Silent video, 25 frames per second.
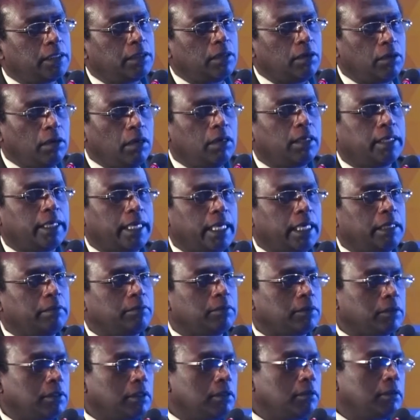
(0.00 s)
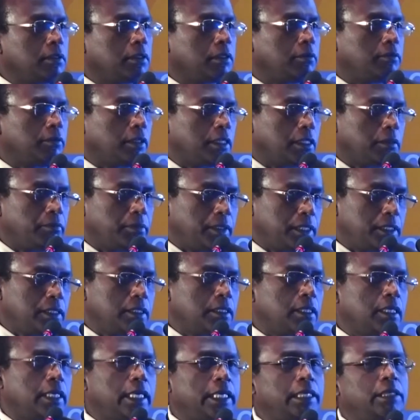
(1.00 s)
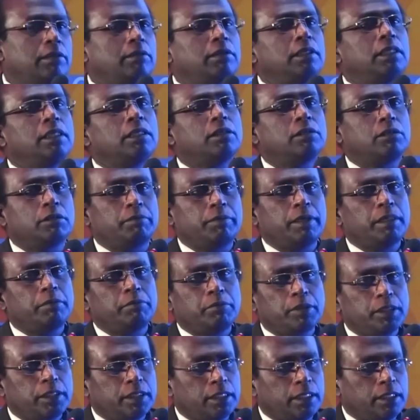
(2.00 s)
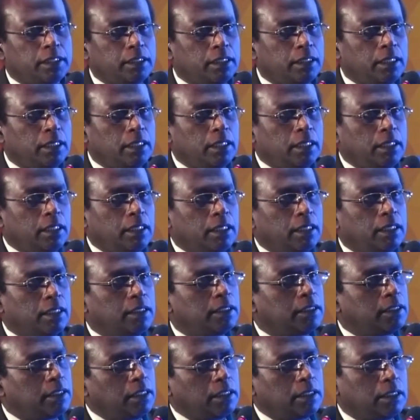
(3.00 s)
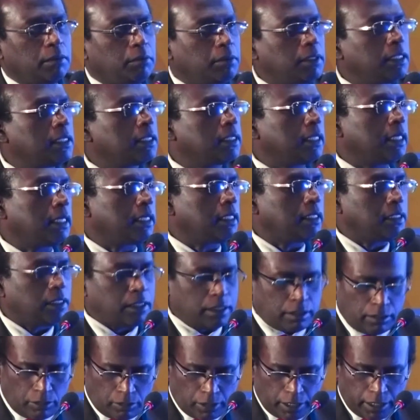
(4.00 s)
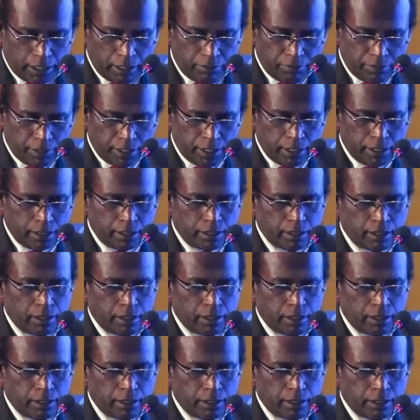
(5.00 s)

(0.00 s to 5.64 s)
a long time. So for the patient to lie down in a supine position, some of the strategies are quite difficult.